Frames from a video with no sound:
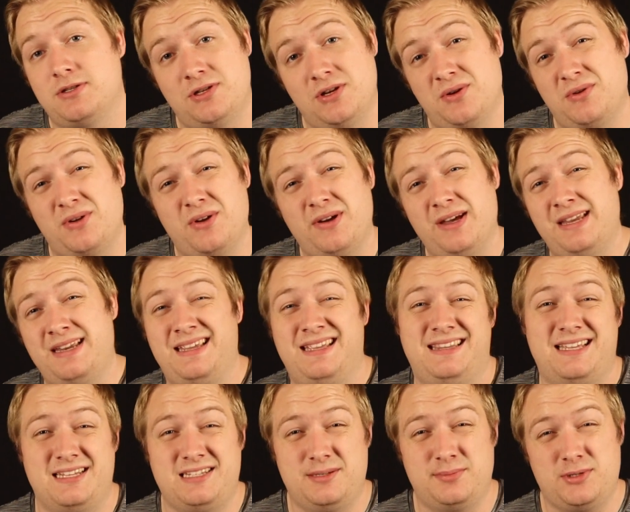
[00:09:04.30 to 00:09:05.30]
so go ahead and hit
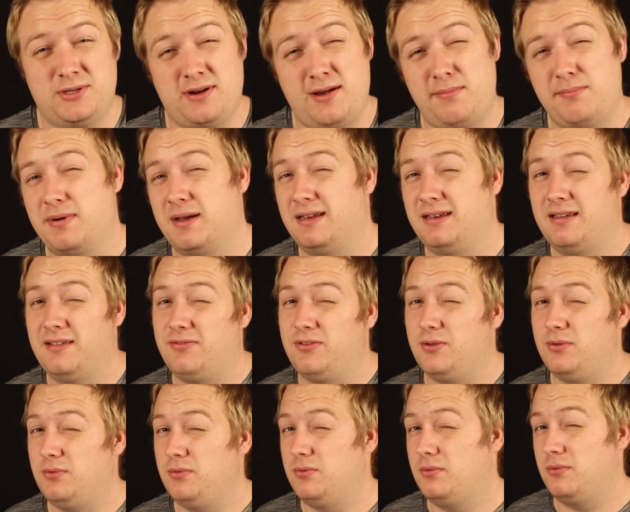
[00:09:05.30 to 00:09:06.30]
that subscribe button if
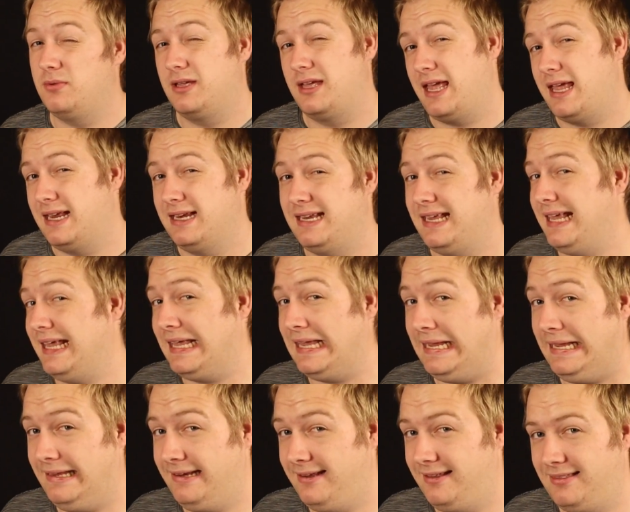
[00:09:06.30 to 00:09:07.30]
you gained
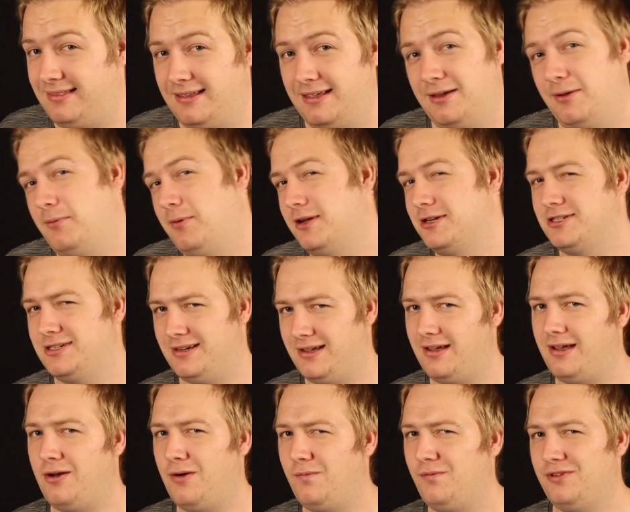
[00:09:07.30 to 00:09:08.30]
anything, which
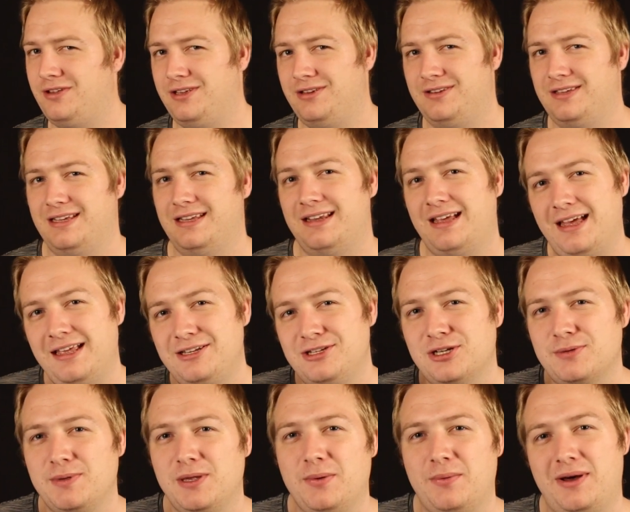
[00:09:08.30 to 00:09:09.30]
hopefully you did. It
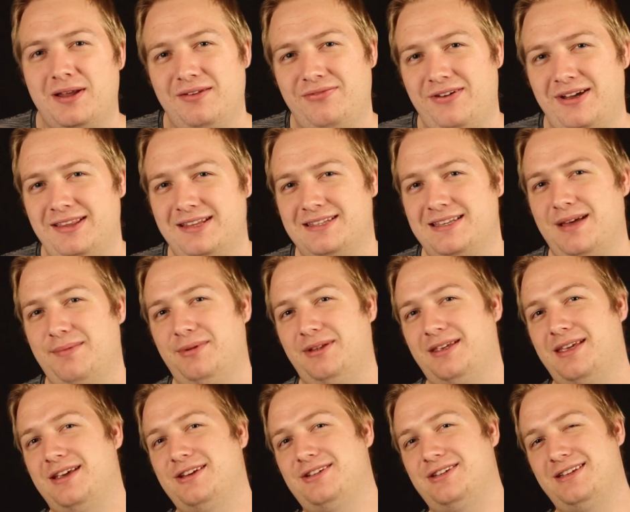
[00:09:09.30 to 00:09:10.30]
took me a while to find this
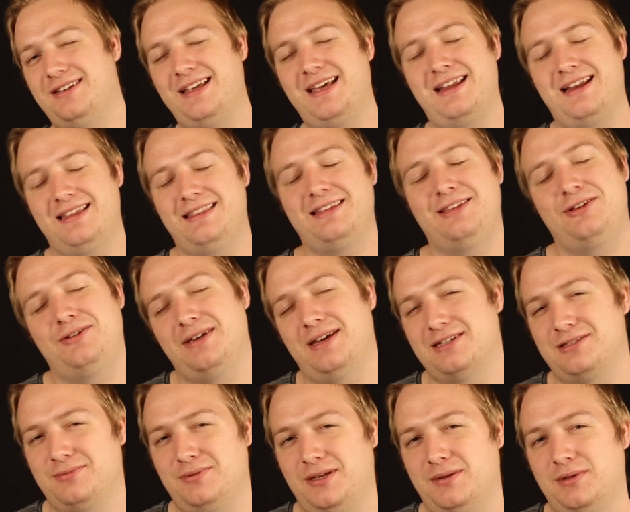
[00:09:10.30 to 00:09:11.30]
application, and I think you
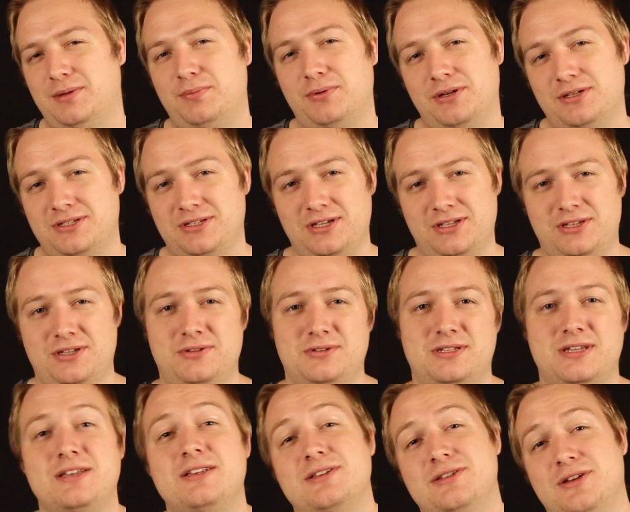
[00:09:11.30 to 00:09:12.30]
guys will be able to put it to good
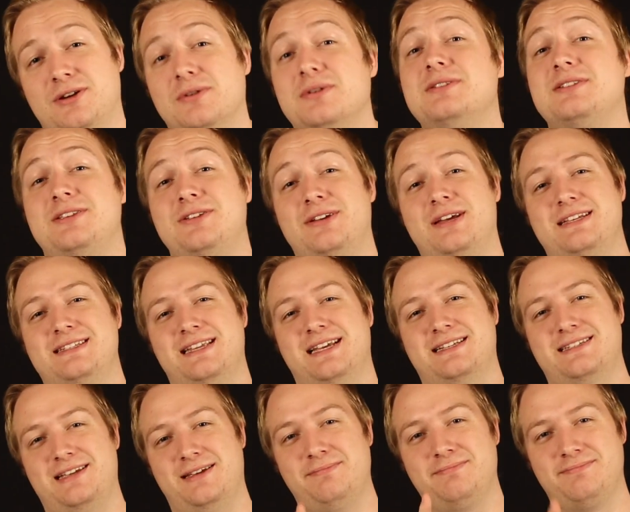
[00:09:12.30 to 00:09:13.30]
use. So see you guys
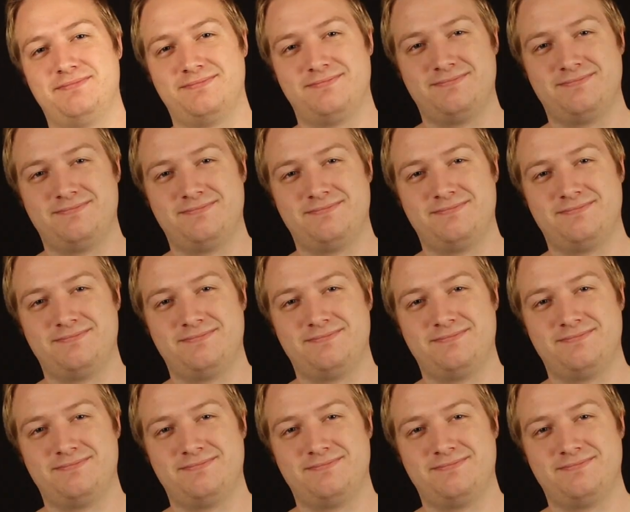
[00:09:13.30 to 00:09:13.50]
next time.